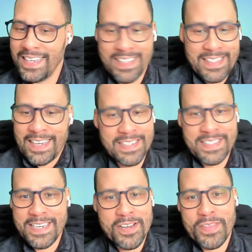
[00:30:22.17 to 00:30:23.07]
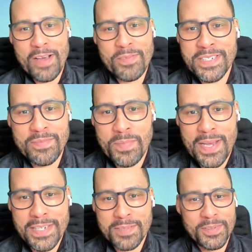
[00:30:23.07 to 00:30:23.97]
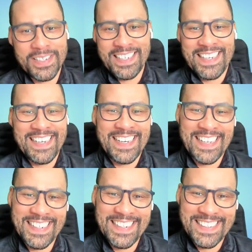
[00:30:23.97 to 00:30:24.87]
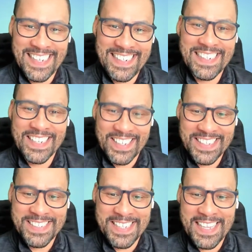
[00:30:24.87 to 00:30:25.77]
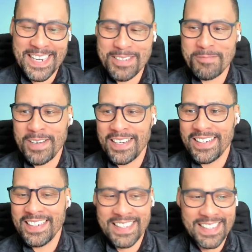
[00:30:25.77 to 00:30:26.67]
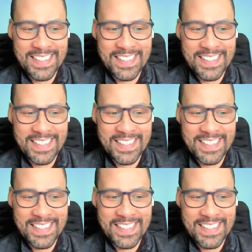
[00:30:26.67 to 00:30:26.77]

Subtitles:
Yeah, I didn't know that was even possible. I need to look into that as well. That's